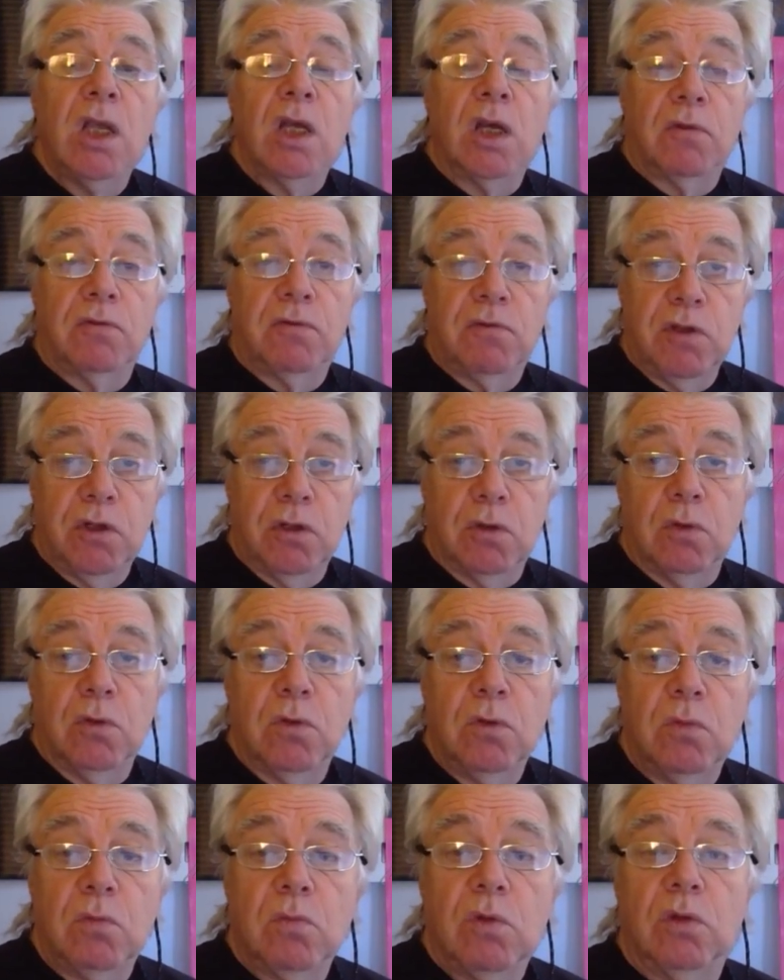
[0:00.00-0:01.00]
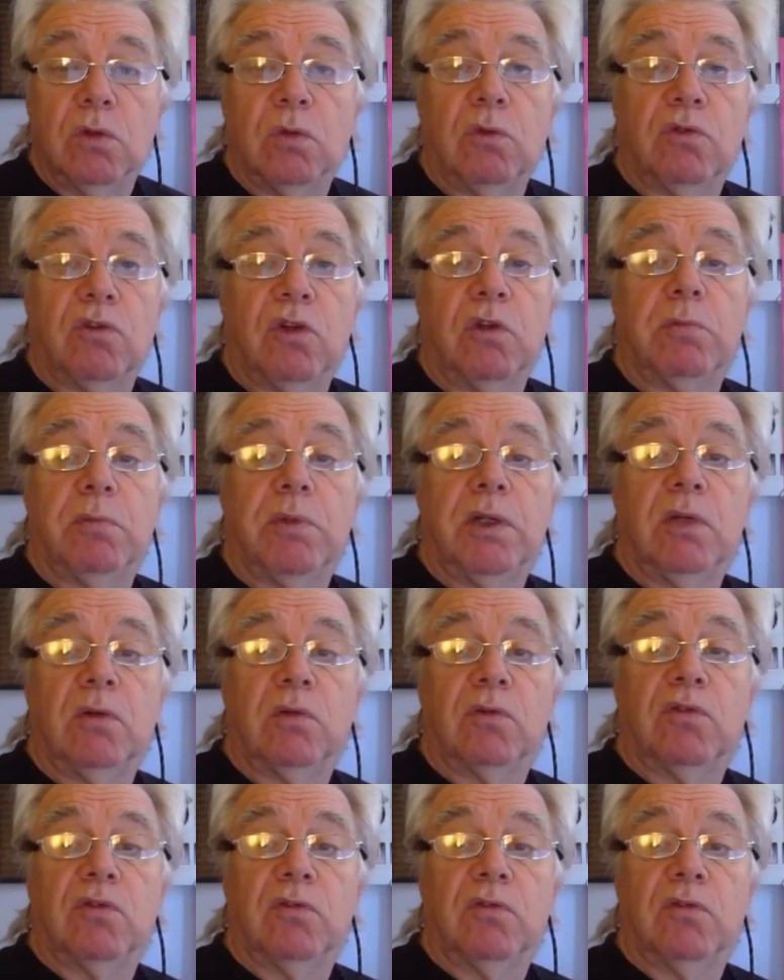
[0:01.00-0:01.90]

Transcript: A few will also belong